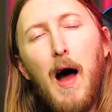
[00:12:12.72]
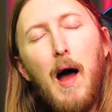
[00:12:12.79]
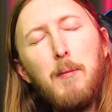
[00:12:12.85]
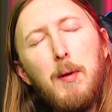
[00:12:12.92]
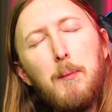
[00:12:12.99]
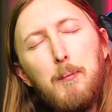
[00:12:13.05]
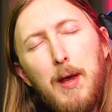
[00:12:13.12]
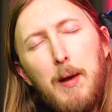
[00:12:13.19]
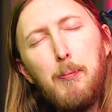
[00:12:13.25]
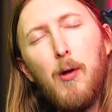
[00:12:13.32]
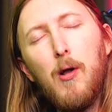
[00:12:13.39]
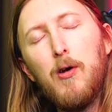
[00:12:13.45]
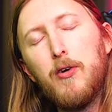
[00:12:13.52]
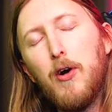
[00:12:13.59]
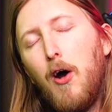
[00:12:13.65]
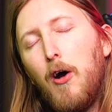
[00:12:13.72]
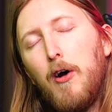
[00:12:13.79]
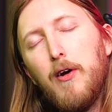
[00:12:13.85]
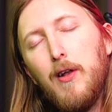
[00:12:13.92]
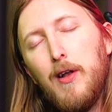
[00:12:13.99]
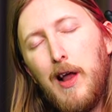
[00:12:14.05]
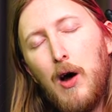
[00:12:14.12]
I mean, people
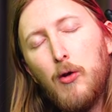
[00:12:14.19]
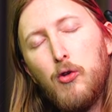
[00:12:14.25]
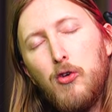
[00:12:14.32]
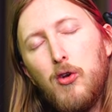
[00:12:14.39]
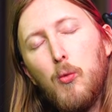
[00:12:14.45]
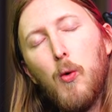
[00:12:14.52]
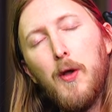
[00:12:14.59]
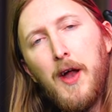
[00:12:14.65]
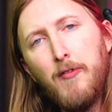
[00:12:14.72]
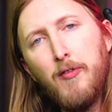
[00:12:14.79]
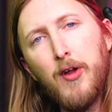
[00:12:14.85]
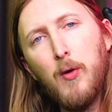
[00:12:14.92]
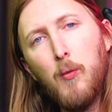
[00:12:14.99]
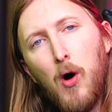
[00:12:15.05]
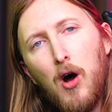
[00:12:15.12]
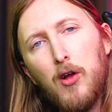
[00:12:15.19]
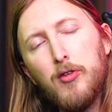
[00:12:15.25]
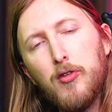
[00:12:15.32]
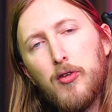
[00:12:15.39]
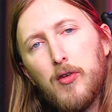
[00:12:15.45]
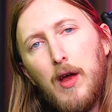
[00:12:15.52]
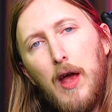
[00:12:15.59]
are allowed to do whatever they
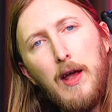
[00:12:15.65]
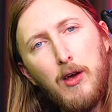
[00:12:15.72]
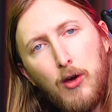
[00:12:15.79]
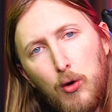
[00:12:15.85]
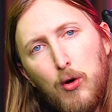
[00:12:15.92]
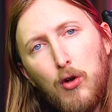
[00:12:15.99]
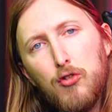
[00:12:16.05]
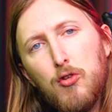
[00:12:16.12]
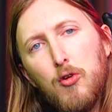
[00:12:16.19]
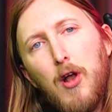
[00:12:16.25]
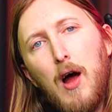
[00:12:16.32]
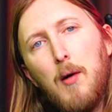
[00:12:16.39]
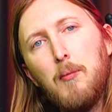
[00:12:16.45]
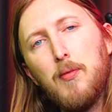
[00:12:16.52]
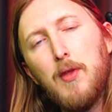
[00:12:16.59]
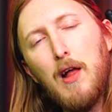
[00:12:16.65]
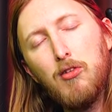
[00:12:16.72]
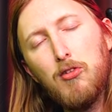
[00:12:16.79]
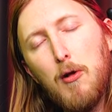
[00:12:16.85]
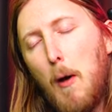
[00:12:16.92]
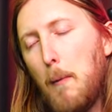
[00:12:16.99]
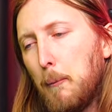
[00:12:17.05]
want, and kudos to them.
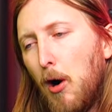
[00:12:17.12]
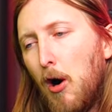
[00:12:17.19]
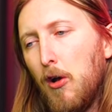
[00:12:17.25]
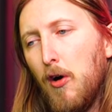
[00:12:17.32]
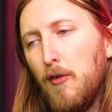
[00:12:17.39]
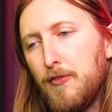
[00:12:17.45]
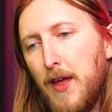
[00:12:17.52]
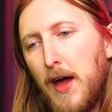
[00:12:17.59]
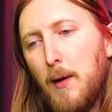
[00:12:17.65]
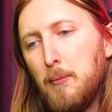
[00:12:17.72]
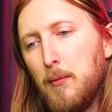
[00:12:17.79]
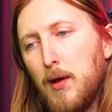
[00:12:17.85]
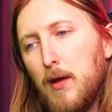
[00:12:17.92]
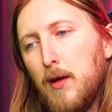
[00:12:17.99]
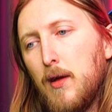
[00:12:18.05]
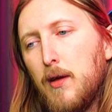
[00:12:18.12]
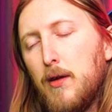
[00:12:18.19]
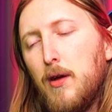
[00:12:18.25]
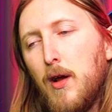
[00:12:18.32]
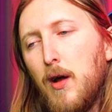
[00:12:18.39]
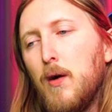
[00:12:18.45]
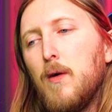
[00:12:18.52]
That's a part of them,
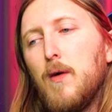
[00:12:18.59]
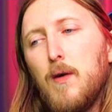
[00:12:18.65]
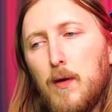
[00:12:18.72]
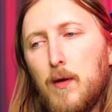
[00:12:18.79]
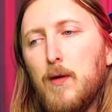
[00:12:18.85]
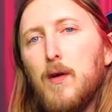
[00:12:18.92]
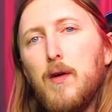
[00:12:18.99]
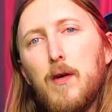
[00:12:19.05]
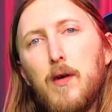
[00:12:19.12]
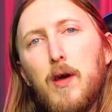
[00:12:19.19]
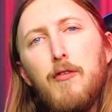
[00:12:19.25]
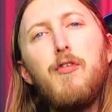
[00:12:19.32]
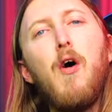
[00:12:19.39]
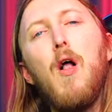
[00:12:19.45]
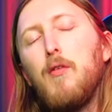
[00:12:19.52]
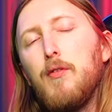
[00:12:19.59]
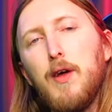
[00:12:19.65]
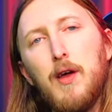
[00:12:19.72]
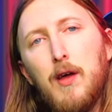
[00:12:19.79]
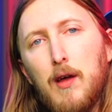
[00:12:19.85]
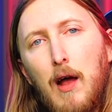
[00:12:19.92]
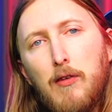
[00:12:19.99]
you know,
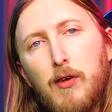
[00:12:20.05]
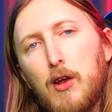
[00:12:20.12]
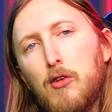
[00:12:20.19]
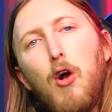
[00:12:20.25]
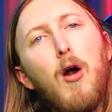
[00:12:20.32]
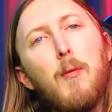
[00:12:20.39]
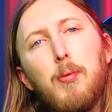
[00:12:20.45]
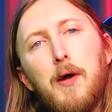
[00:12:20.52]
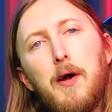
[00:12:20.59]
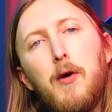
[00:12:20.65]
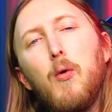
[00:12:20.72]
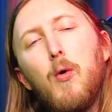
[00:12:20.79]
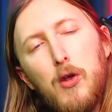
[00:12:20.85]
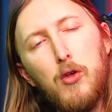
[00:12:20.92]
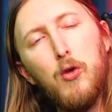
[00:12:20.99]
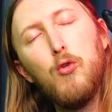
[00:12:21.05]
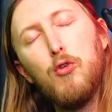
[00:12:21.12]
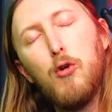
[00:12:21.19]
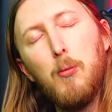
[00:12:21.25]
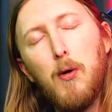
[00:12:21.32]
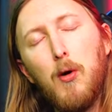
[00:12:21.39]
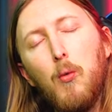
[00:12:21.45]
evolving as a guitar player or a
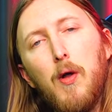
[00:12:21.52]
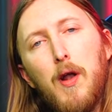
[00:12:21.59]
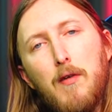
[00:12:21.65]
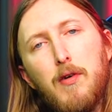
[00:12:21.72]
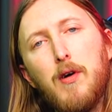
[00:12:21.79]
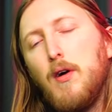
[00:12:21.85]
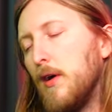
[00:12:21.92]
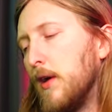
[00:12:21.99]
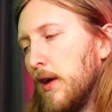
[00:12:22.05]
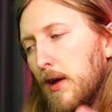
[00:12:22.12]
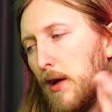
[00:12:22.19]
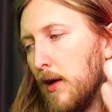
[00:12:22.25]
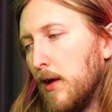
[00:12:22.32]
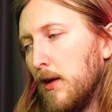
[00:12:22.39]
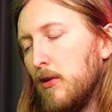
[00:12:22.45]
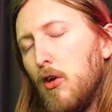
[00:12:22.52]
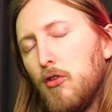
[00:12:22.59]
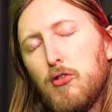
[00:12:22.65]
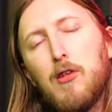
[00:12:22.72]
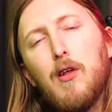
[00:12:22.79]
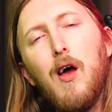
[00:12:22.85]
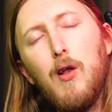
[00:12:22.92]
YouTuber or whatever.
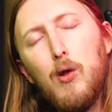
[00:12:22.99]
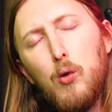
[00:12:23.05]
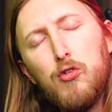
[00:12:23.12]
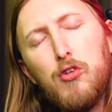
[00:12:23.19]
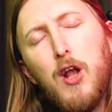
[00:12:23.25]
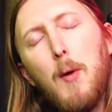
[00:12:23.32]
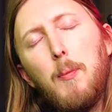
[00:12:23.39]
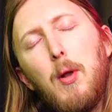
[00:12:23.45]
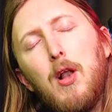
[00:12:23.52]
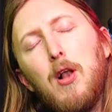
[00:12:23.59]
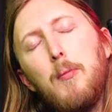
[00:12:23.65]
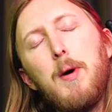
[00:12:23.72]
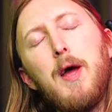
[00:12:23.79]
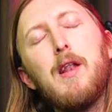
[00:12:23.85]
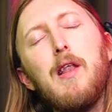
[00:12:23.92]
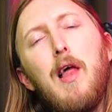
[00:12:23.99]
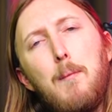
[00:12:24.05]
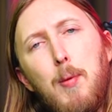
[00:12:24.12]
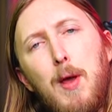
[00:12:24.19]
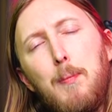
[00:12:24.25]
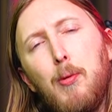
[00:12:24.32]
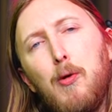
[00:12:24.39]
Just loosen up a little bit,
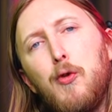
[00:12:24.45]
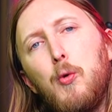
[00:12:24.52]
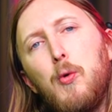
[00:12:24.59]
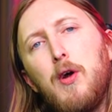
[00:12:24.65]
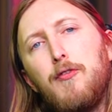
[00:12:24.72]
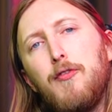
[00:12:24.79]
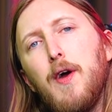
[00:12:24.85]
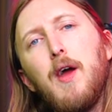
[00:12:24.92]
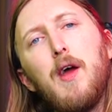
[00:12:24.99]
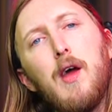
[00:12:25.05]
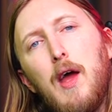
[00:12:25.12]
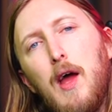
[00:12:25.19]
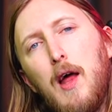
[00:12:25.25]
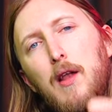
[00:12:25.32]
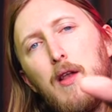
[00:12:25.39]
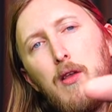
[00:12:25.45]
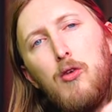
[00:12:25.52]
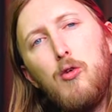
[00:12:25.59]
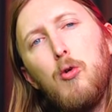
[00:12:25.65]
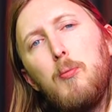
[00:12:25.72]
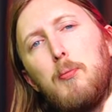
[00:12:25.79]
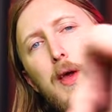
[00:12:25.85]
let people do their thing, and
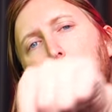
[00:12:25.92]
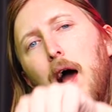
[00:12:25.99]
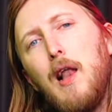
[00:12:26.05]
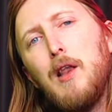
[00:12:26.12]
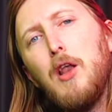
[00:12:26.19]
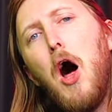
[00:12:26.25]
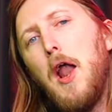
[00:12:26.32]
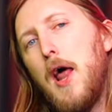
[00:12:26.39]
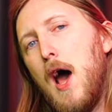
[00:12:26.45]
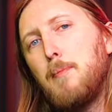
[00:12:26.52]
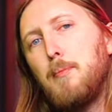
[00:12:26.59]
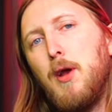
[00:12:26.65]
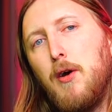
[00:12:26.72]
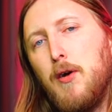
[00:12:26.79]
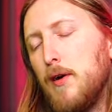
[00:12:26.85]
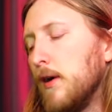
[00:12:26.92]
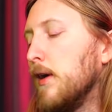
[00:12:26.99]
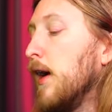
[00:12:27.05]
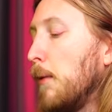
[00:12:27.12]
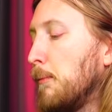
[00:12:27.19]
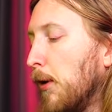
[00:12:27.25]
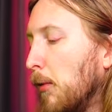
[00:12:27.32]
you'll be a lot happier.
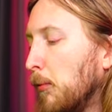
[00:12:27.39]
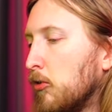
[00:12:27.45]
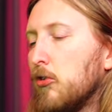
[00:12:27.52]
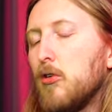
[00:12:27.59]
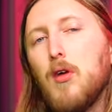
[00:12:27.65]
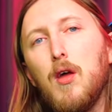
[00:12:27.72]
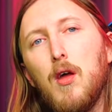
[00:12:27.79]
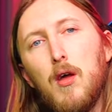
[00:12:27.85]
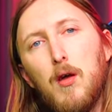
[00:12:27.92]
I promise.